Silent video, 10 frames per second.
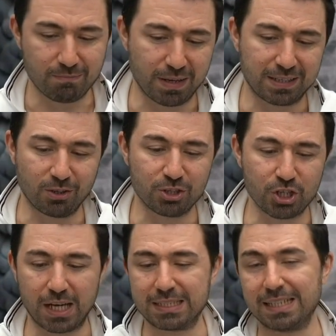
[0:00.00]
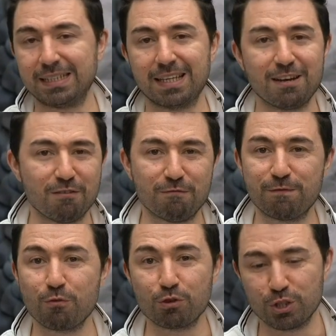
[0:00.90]
but not just in
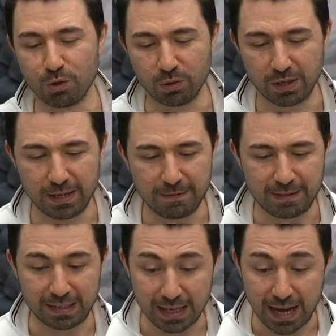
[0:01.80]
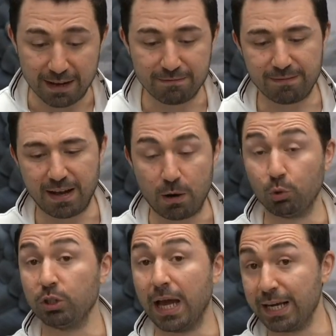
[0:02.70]
virtual life. I
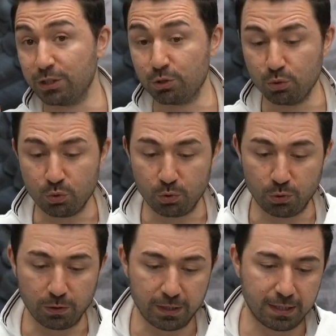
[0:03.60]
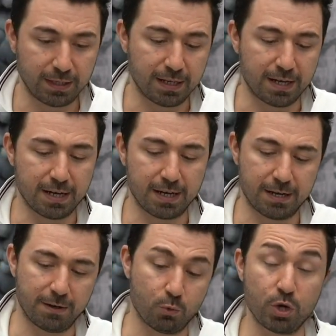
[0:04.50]
would like to
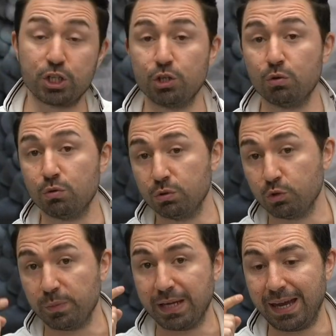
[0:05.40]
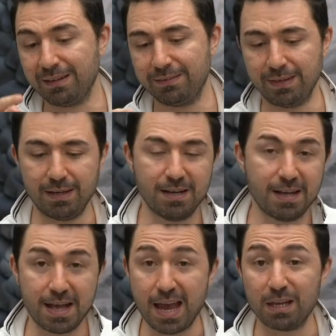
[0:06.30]
wish you to be healthy,
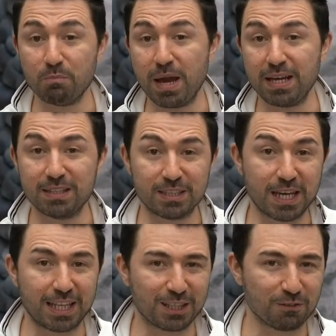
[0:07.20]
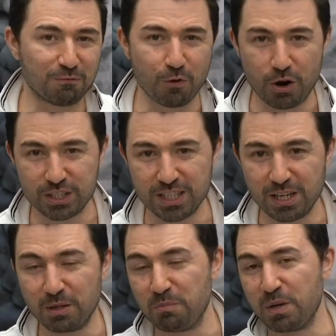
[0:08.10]
and may the dental force
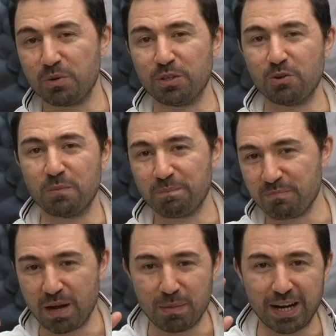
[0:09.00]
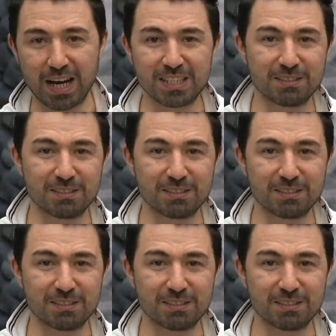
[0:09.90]
be with you. Bye bye, guys.